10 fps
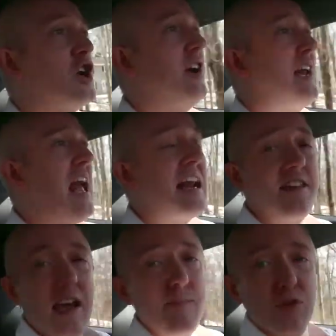good at
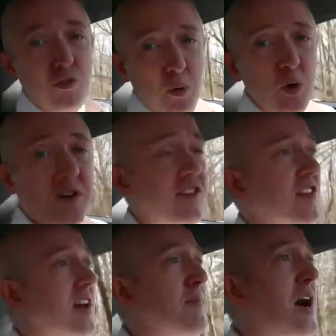any type of sports.
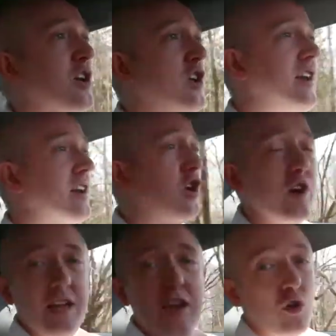I'm not good at
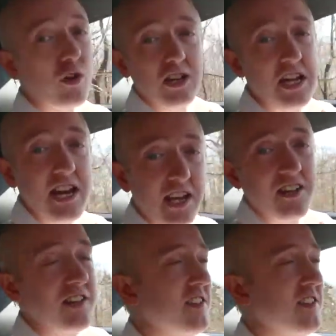cooking or cleaning.